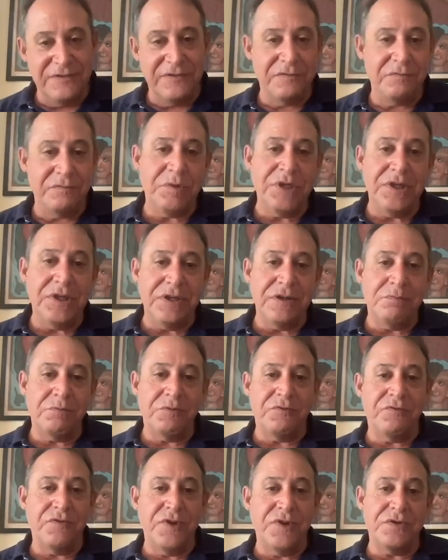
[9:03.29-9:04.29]
of being a
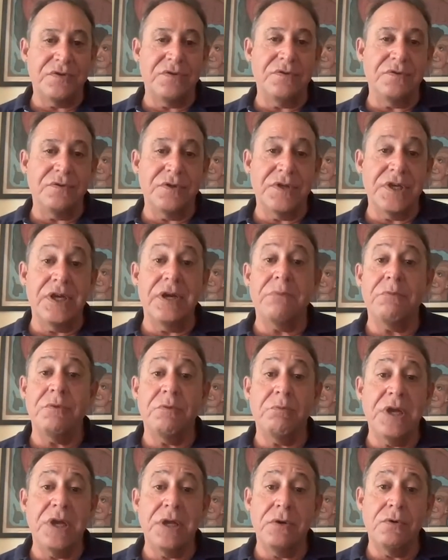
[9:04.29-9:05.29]
professional
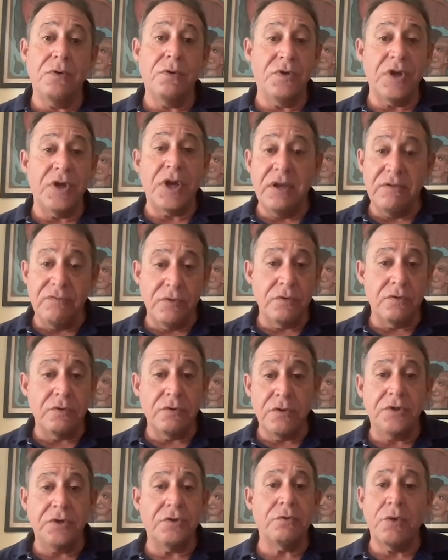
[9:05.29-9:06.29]
cameraman or diver
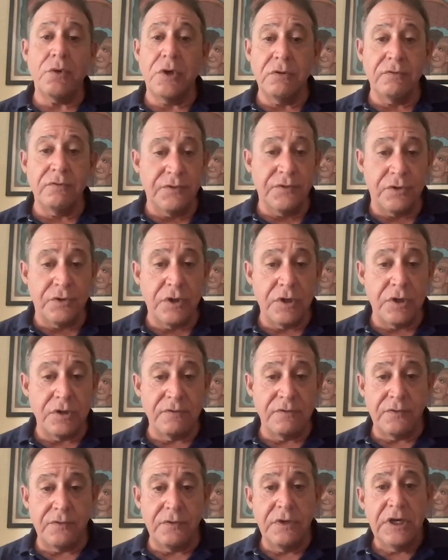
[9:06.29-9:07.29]
or underwater
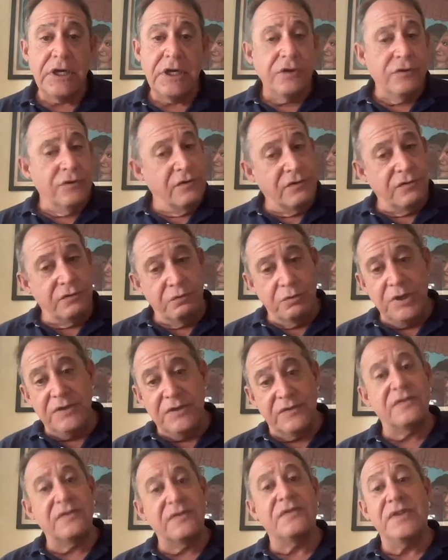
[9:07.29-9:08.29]
photographer. There's
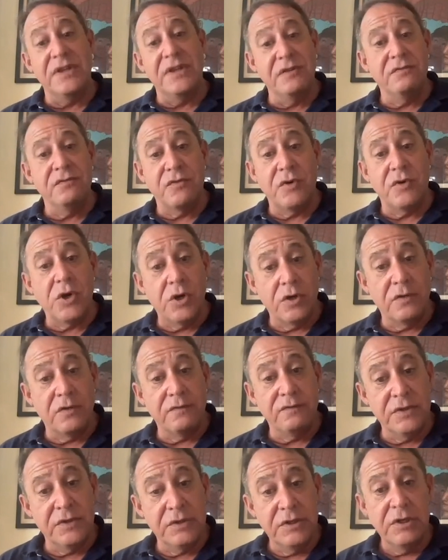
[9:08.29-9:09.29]
risks
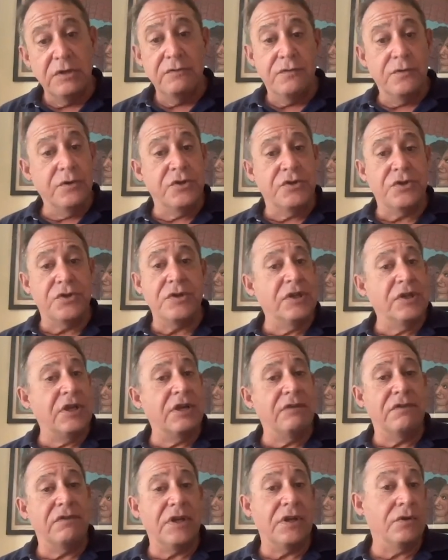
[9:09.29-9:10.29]
involved. Fortunately,
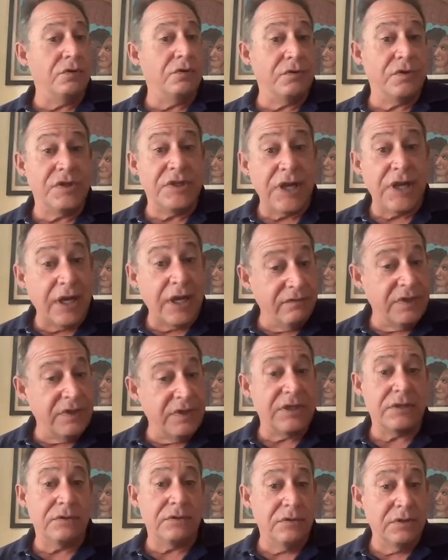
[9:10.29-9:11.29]
I've had no
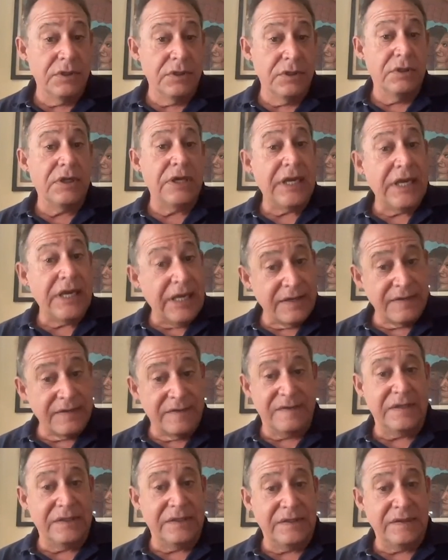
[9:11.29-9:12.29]
diving
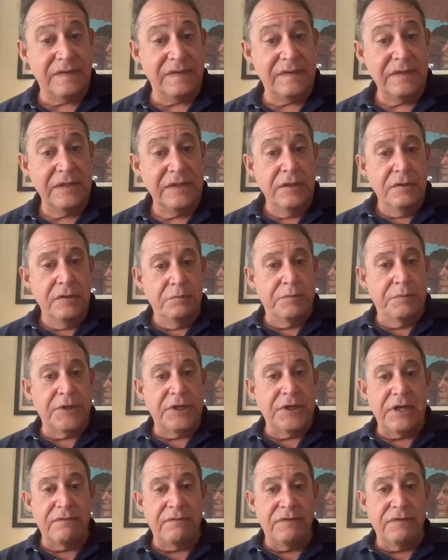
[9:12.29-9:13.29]
accidents, but
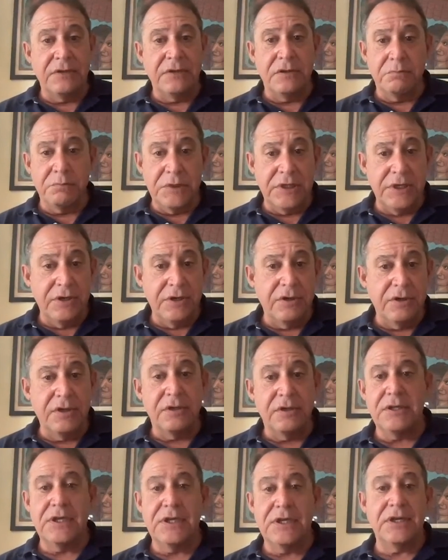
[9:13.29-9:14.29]
I've had the
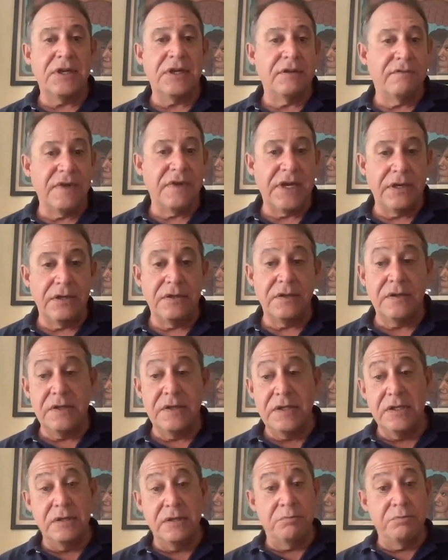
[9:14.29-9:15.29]
malaria and I've had
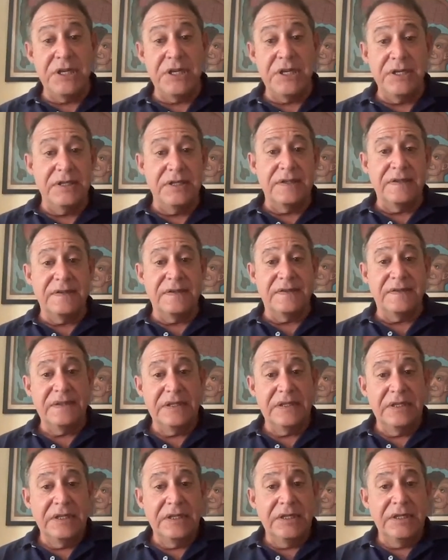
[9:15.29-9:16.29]
the appendix.
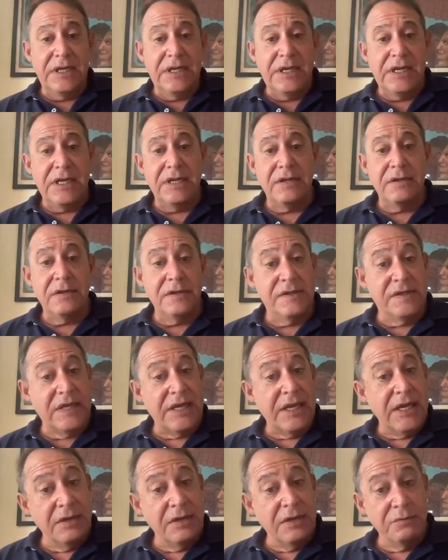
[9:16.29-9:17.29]
And
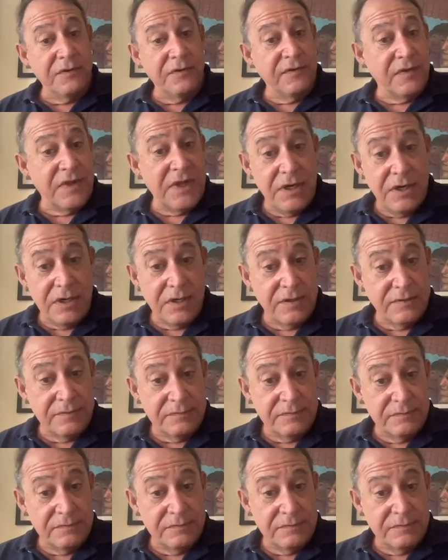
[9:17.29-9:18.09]
Dan was there.